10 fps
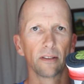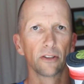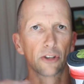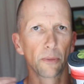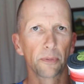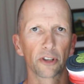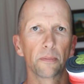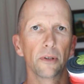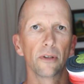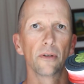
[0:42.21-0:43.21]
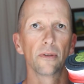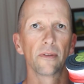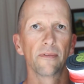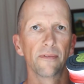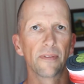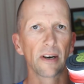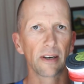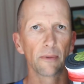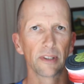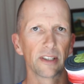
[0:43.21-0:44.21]
super smooth,
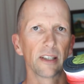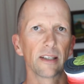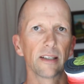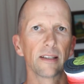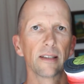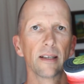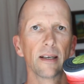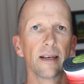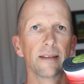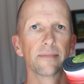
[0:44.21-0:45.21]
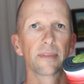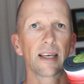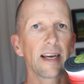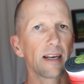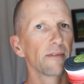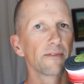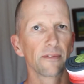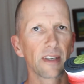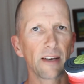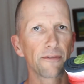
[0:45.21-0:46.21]
very resilient. Can't
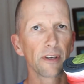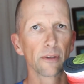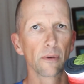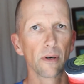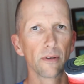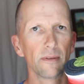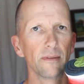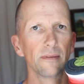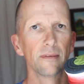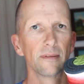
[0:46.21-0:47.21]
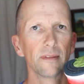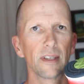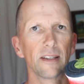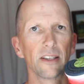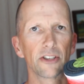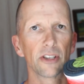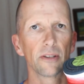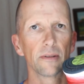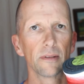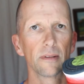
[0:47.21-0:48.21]
feel the road in this
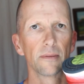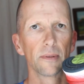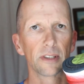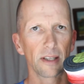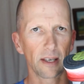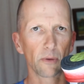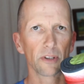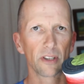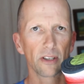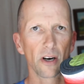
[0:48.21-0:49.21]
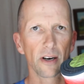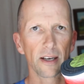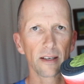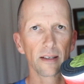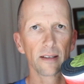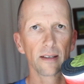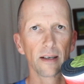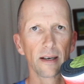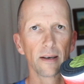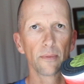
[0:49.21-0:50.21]
shoe, which I think was the target
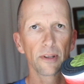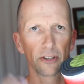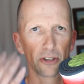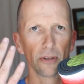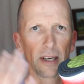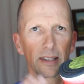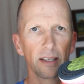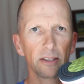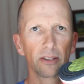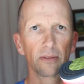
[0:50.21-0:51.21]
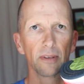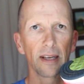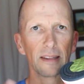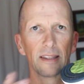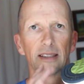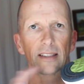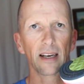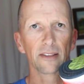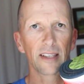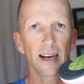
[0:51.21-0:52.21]
with a shoe like this at these
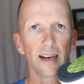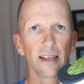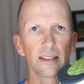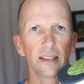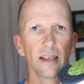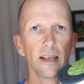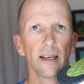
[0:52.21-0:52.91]
kind of stack heights.